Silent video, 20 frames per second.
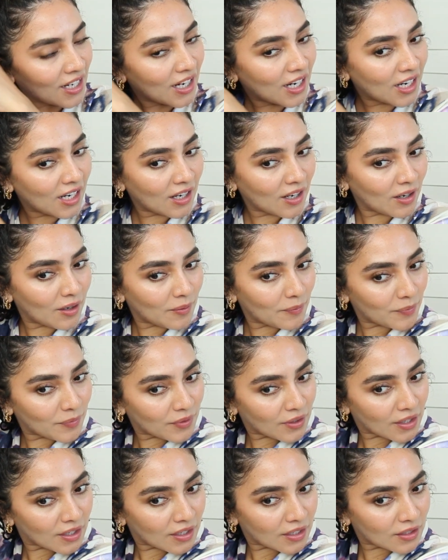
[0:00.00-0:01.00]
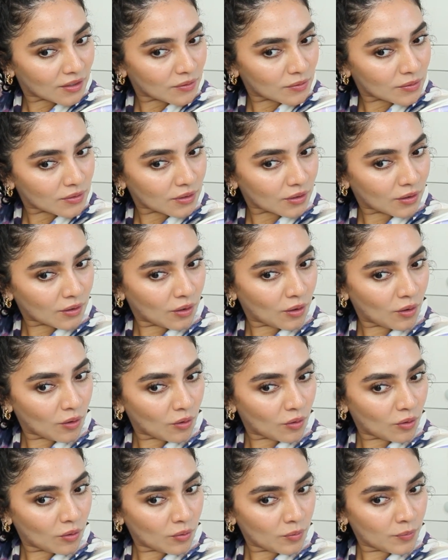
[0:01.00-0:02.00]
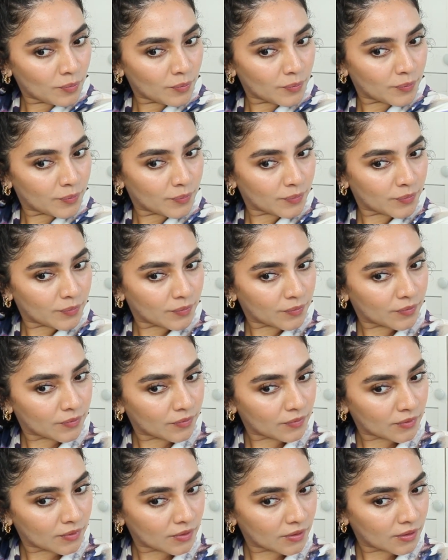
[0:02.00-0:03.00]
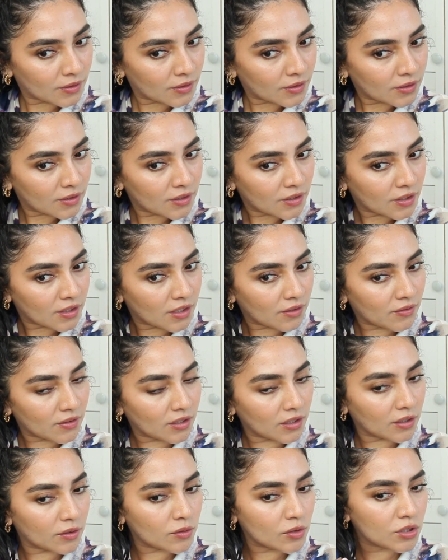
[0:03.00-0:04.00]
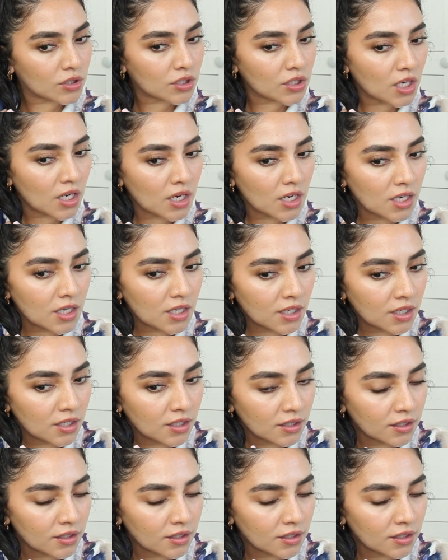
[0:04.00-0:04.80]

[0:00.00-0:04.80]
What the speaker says: Then use the comb, give it a little shake.